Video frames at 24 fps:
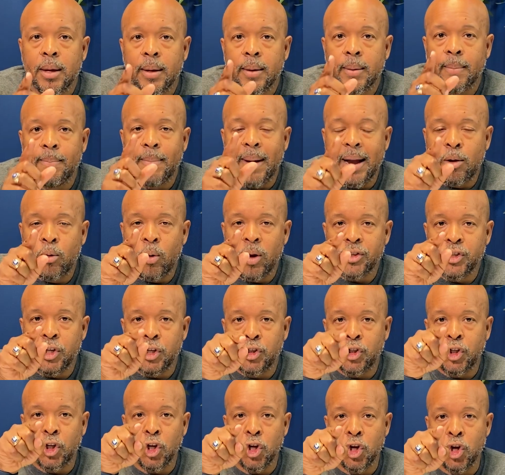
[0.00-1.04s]
My
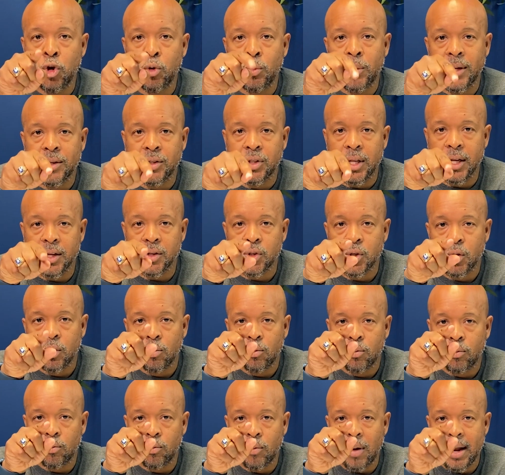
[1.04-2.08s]
question to you is this,
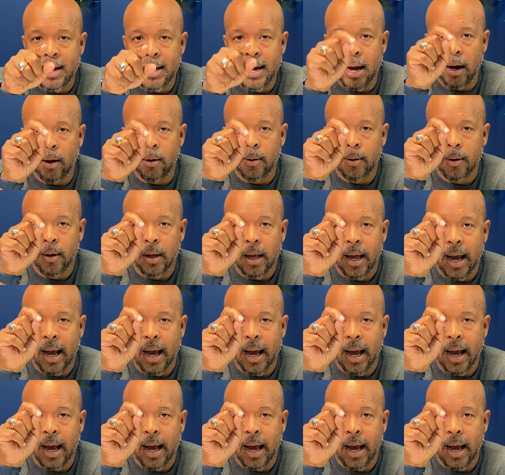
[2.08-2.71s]
right now.